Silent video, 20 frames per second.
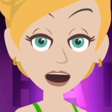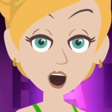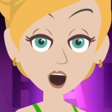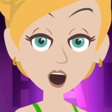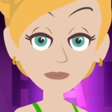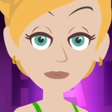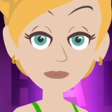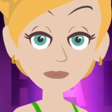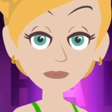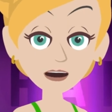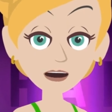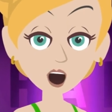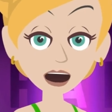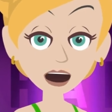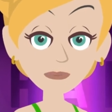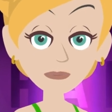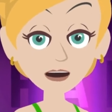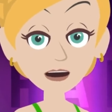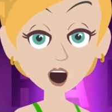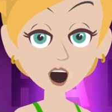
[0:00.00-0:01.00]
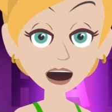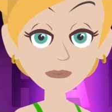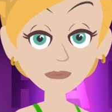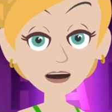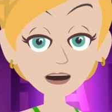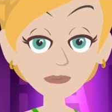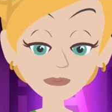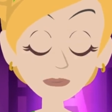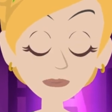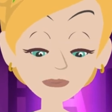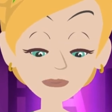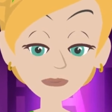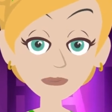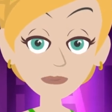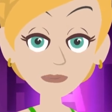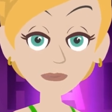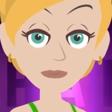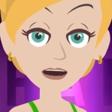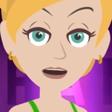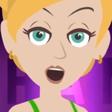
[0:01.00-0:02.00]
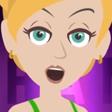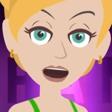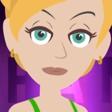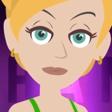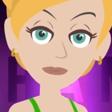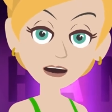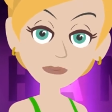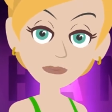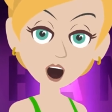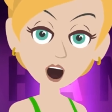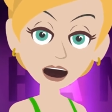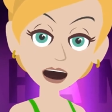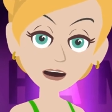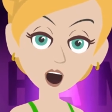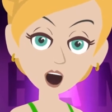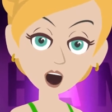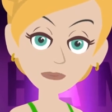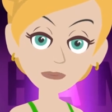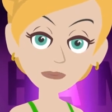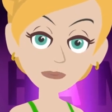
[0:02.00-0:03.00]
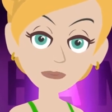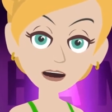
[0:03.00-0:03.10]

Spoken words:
which may feel like not enough every time you think about it.